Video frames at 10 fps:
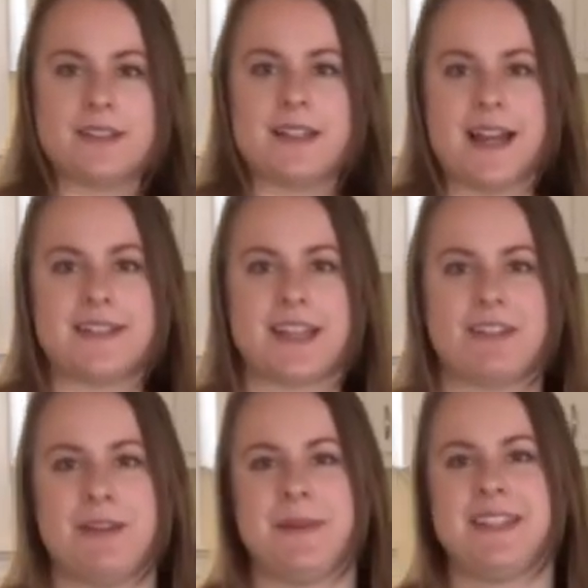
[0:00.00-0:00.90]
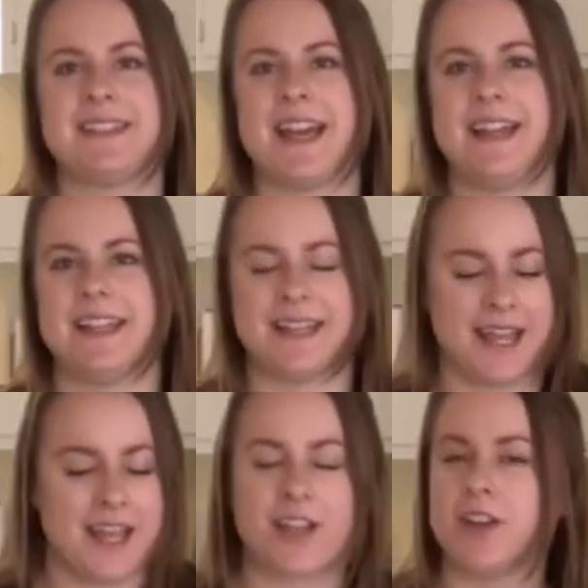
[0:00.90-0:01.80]
Classic three-bean salad.
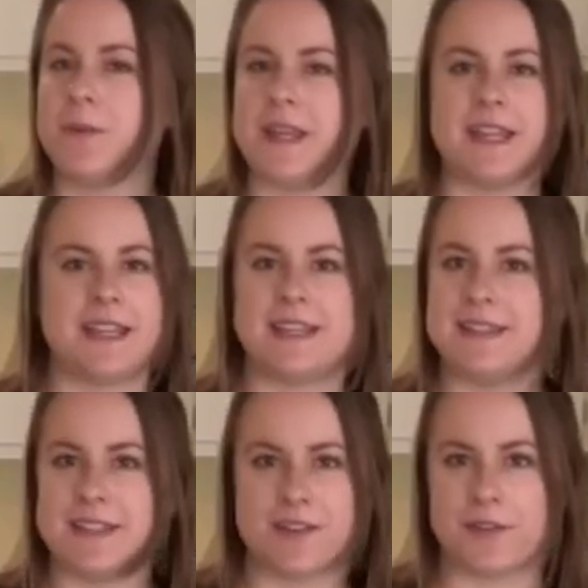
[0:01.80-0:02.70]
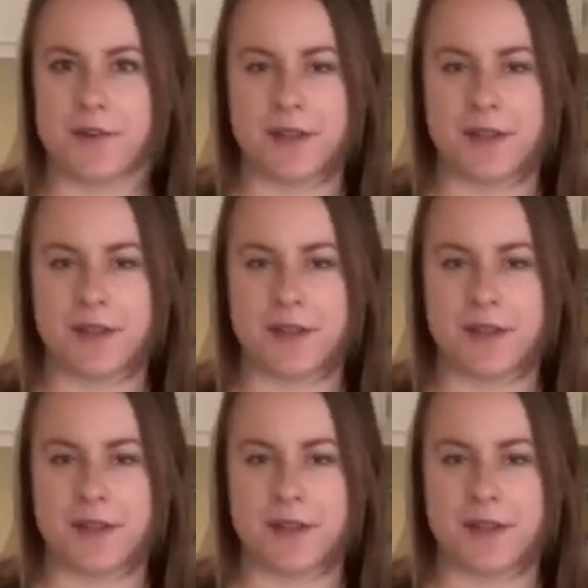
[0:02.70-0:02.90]
Couldn't be any easier to throw